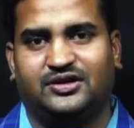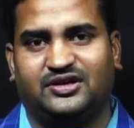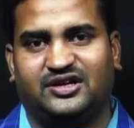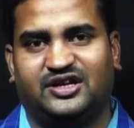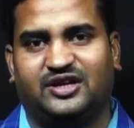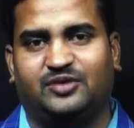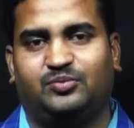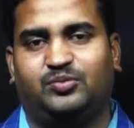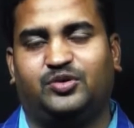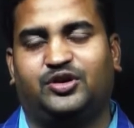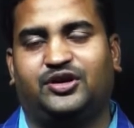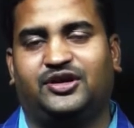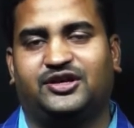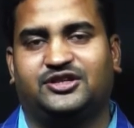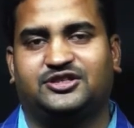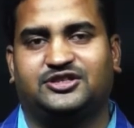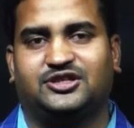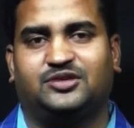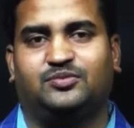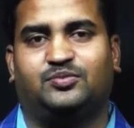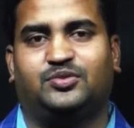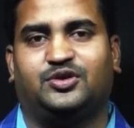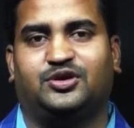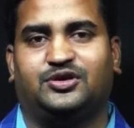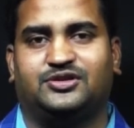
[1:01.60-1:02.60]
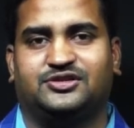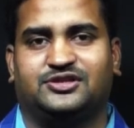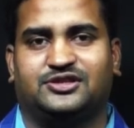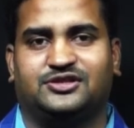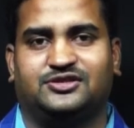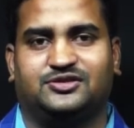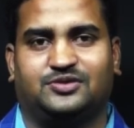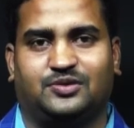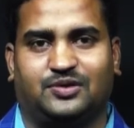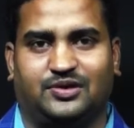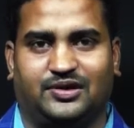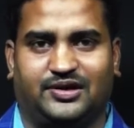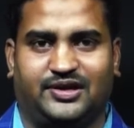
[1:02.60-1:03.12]
reproduction
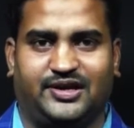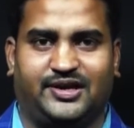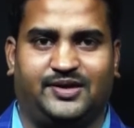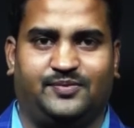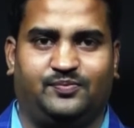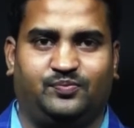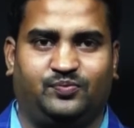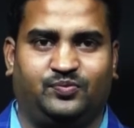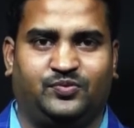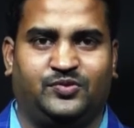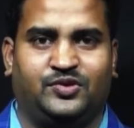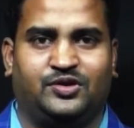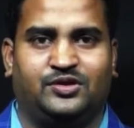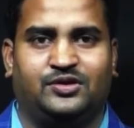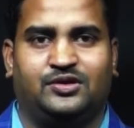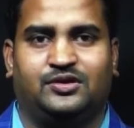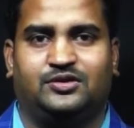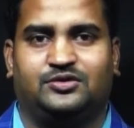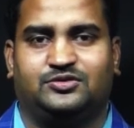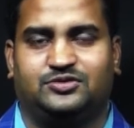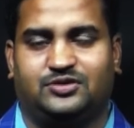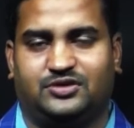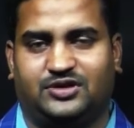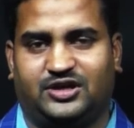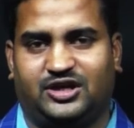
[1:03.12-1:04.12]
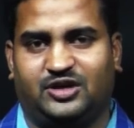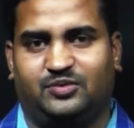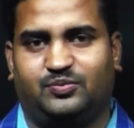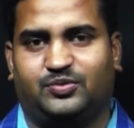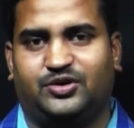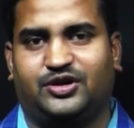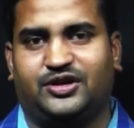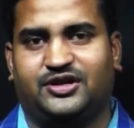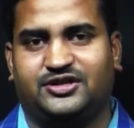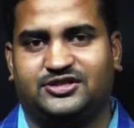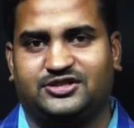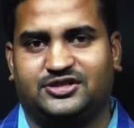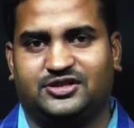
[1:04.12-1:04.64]
process only. So
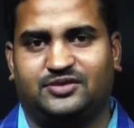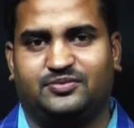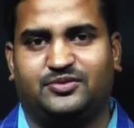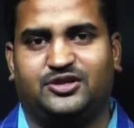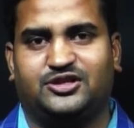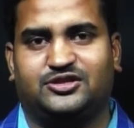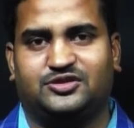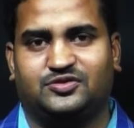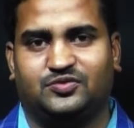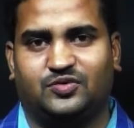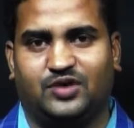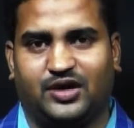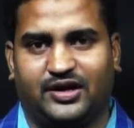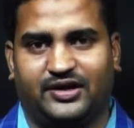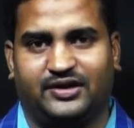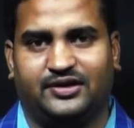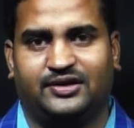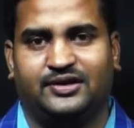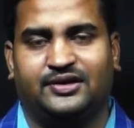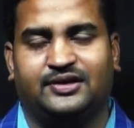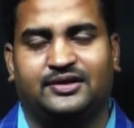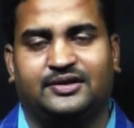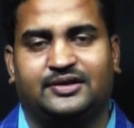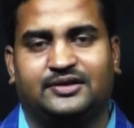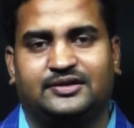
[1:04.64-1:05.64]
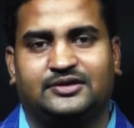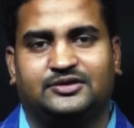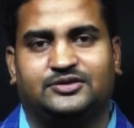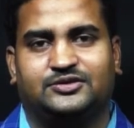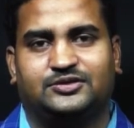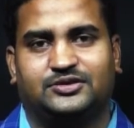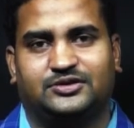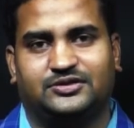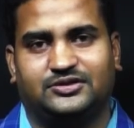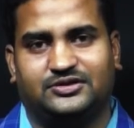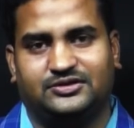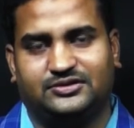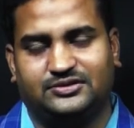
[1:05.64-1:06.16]
reproduction means what?
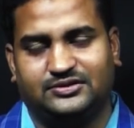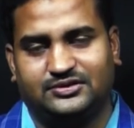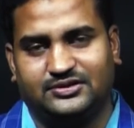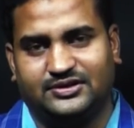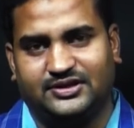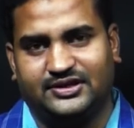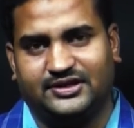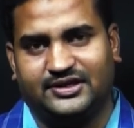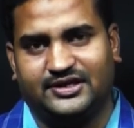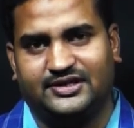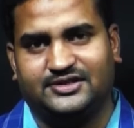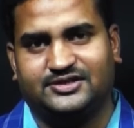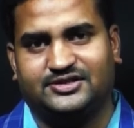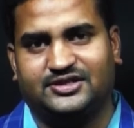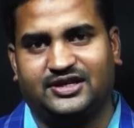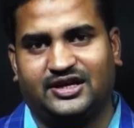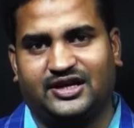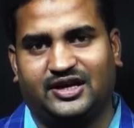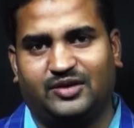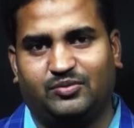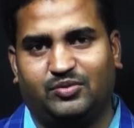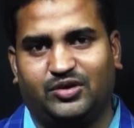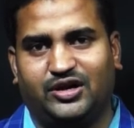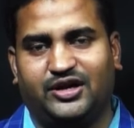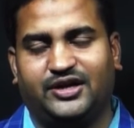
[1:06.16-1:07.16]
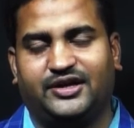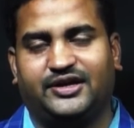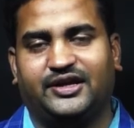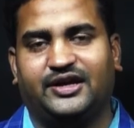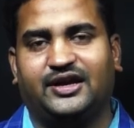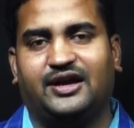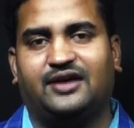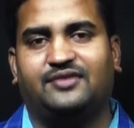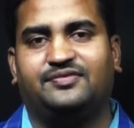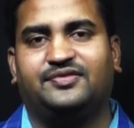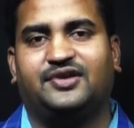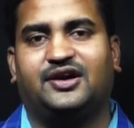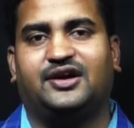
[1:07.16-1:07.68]
So it is the ability
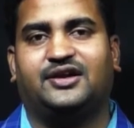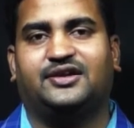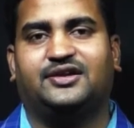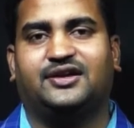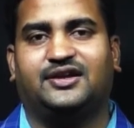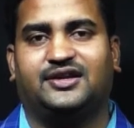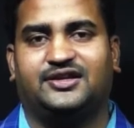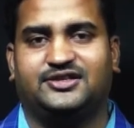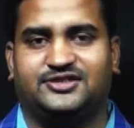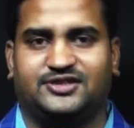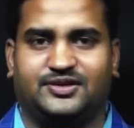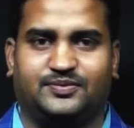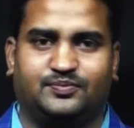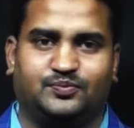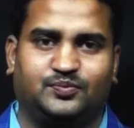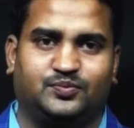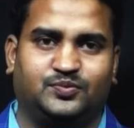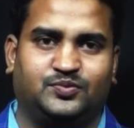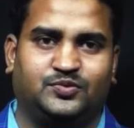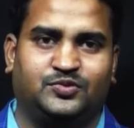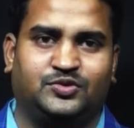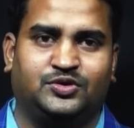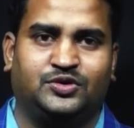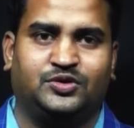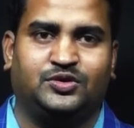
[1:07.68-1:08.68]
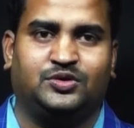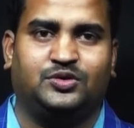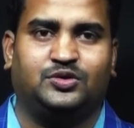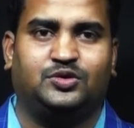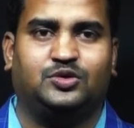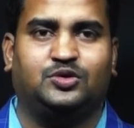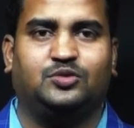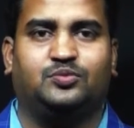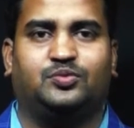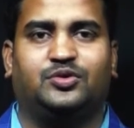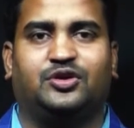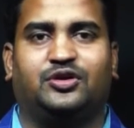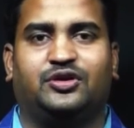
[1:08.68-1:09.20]
of organism
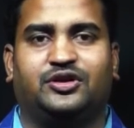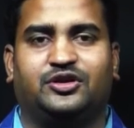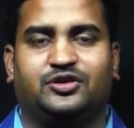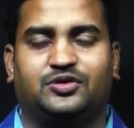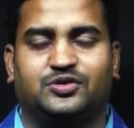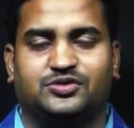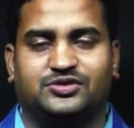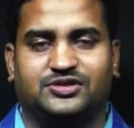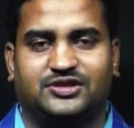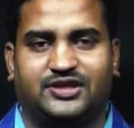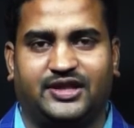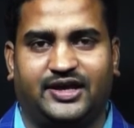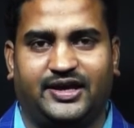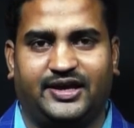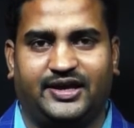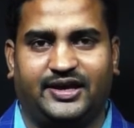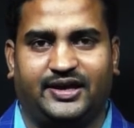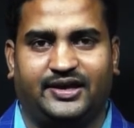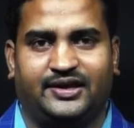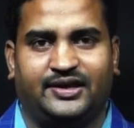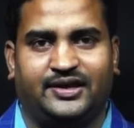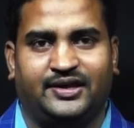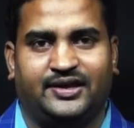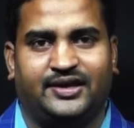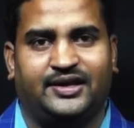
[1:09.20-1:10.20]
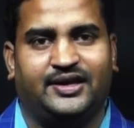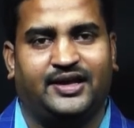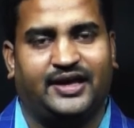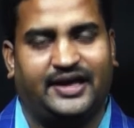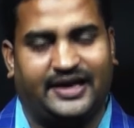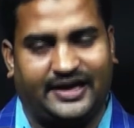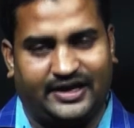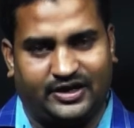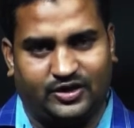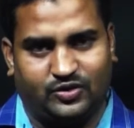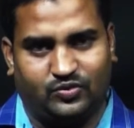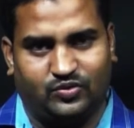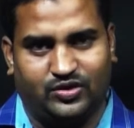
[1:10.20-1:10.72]
to produce the
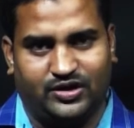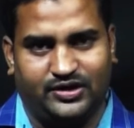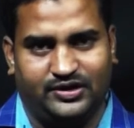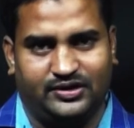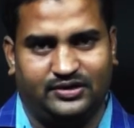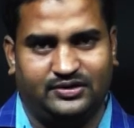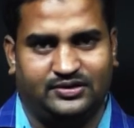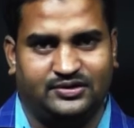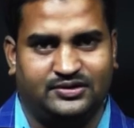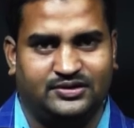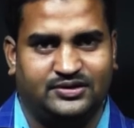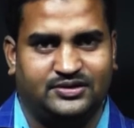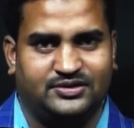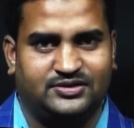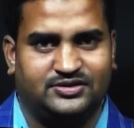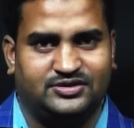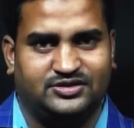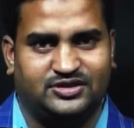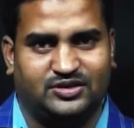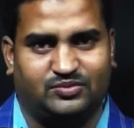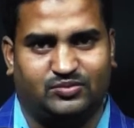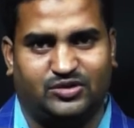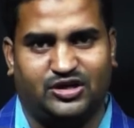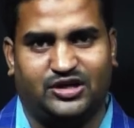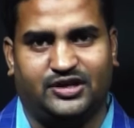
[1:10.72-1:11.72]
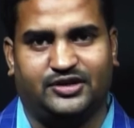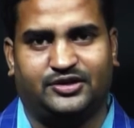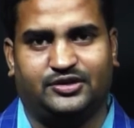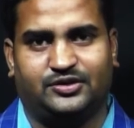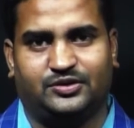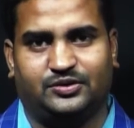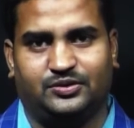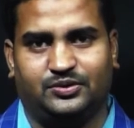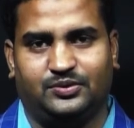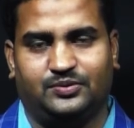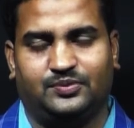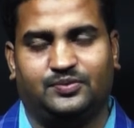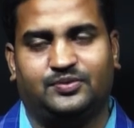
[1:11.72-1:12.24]
young one similar
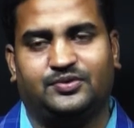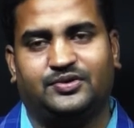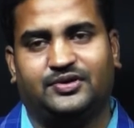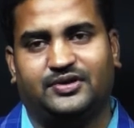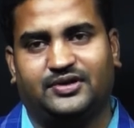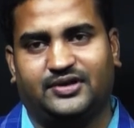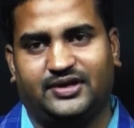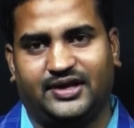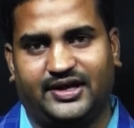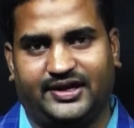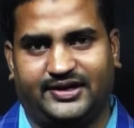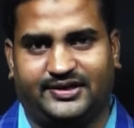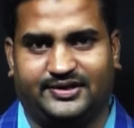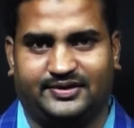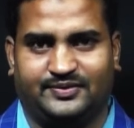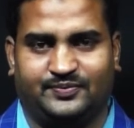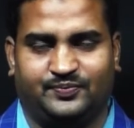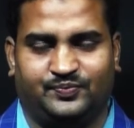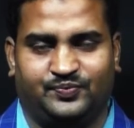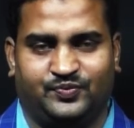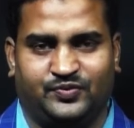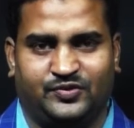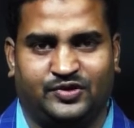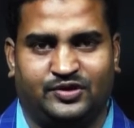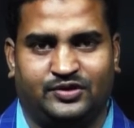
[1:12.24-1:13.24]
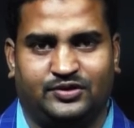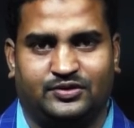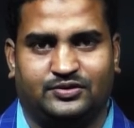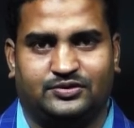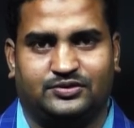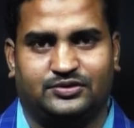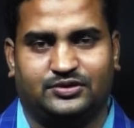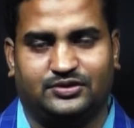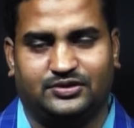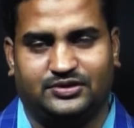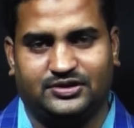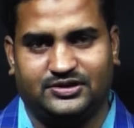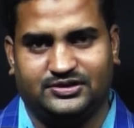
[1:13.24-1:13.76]
to it.
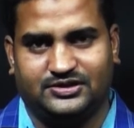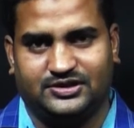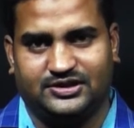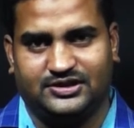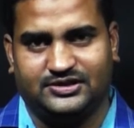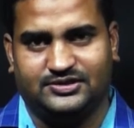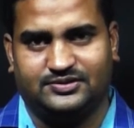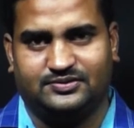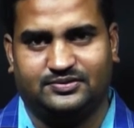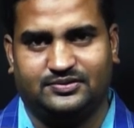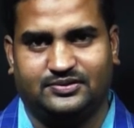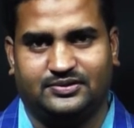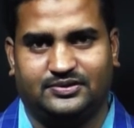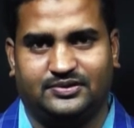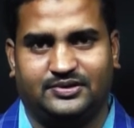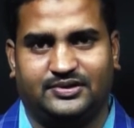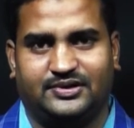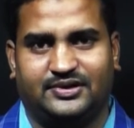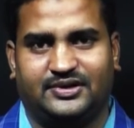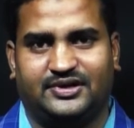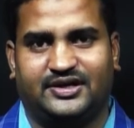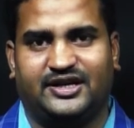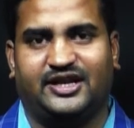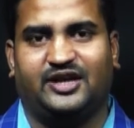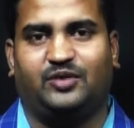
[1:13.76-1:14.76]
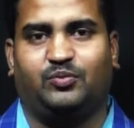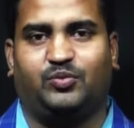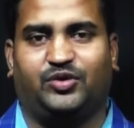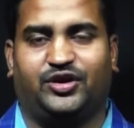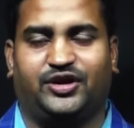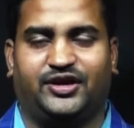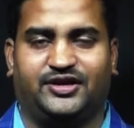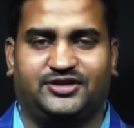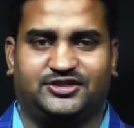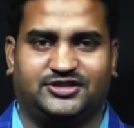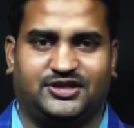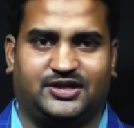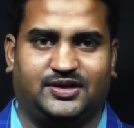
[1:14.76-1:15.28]
So this is
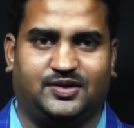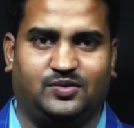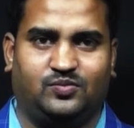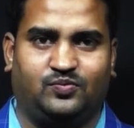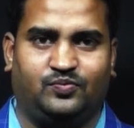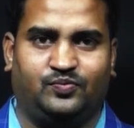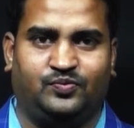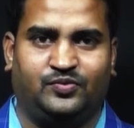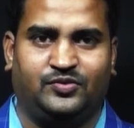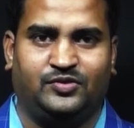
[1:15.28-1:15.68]
reproduction.